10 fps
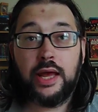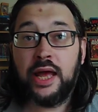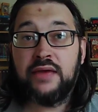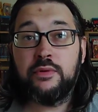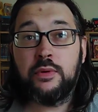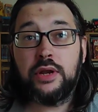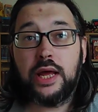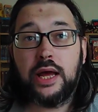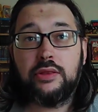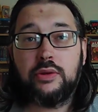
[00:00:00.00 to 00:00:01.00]
Hi everyone
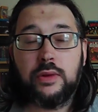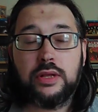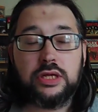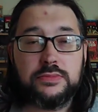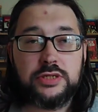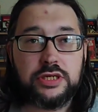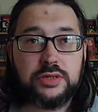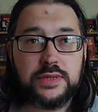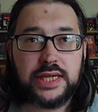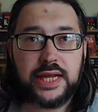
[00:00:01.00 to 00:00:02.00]
and welcome
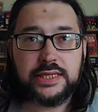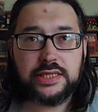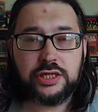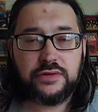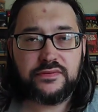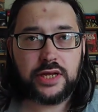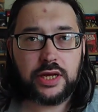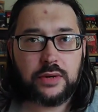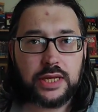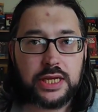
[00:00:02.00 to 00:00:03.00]
to today's new
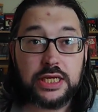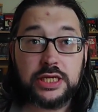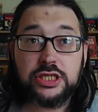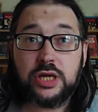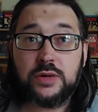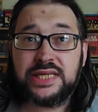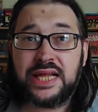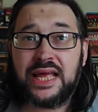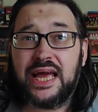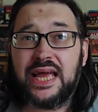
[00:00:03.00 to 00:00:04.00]
video. So
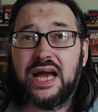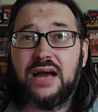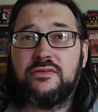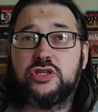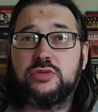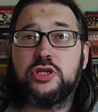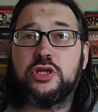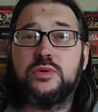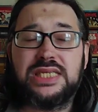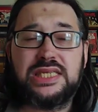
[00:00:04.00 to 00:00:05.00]
today I have some
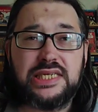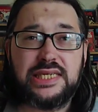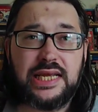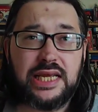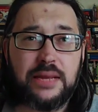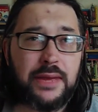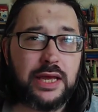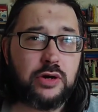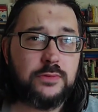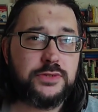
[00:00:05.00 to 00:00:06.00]
new CD
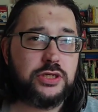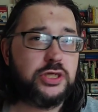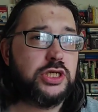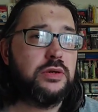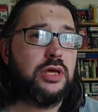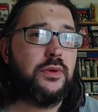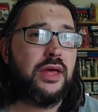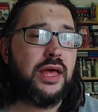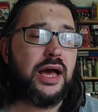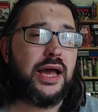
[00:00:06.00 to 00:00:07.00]
pickups to show you.
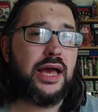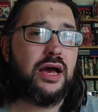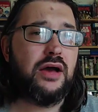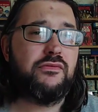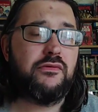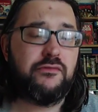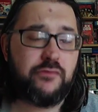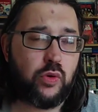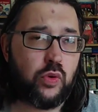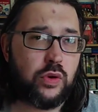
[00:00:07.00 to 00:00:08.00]
I have
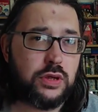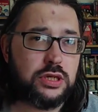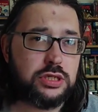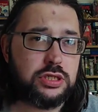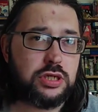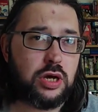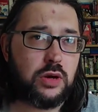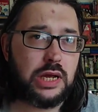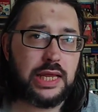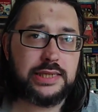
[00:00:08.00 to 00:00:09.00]
four,
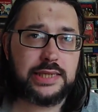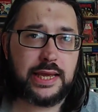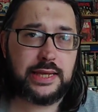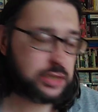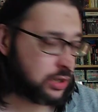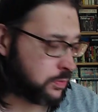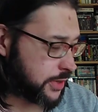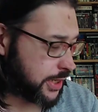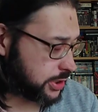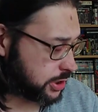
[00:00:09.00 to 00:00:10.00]
so let's get on
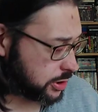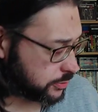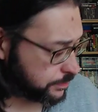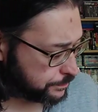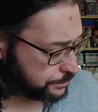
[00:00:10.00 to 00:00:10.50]
with it. So